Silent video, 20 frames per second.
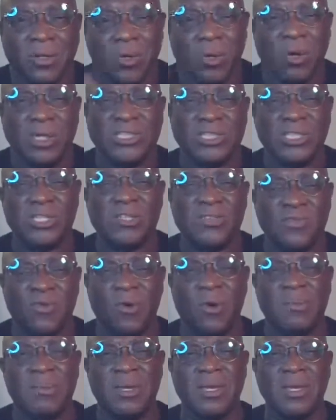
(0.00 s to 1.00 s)
questions
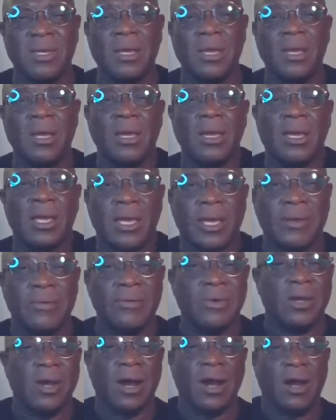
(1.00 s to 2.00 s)
for me in
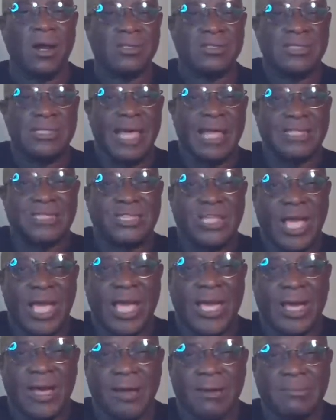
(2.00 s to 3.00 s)
regards to that
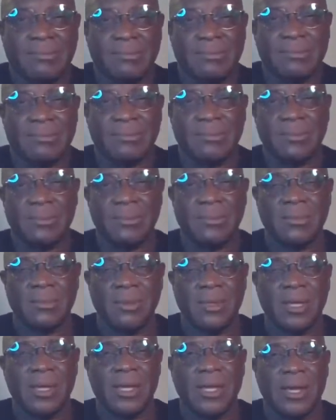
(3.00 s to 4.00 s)
jab.
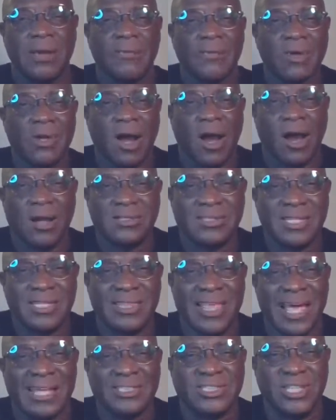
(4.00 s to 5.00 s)
In regards to
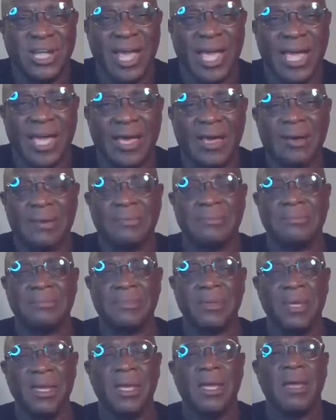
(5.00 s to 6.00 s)
that jab.
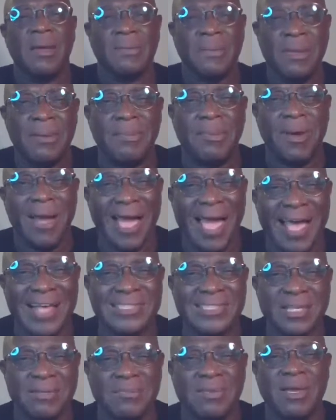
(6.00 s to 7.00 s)
People
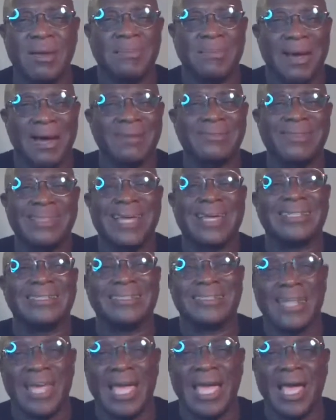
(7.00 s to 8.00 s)
asking me about
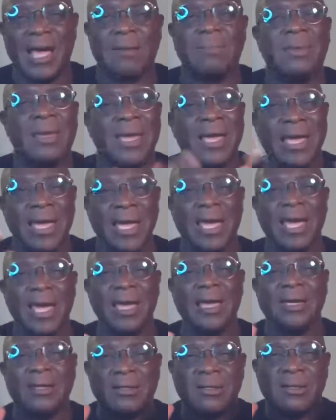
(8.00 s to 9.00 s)
that jab.
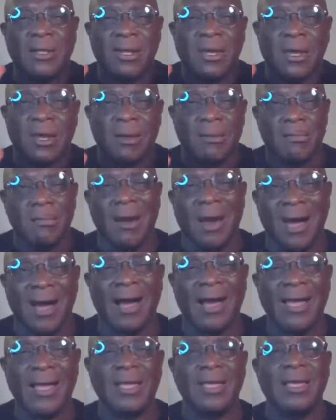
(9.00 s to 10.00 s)
And
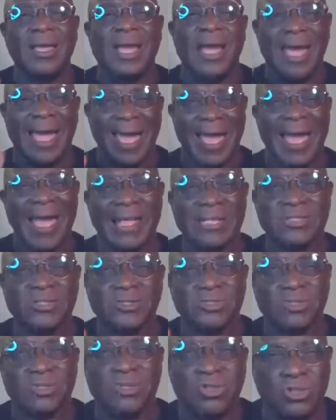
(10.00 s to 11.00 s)
my
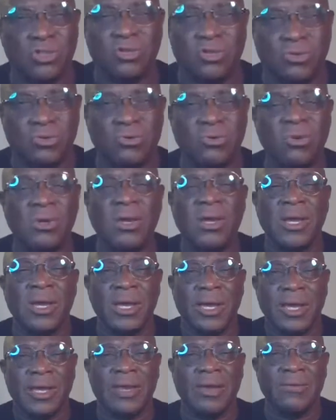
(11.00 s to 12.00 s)
answer to you
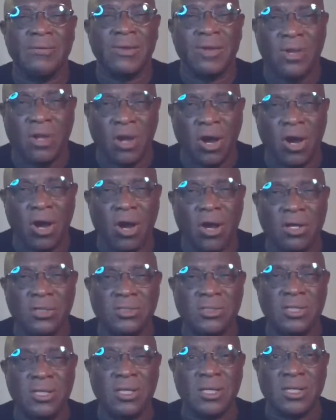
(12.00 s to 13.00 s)
in
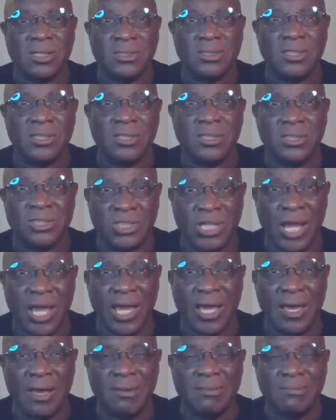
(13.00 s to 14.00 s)
regards to the
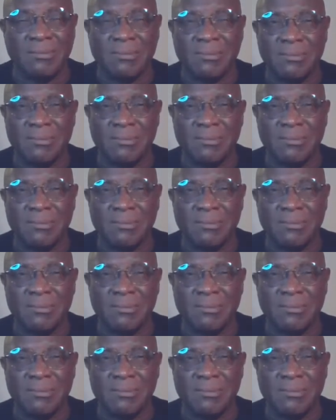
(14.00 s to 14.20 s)
jab,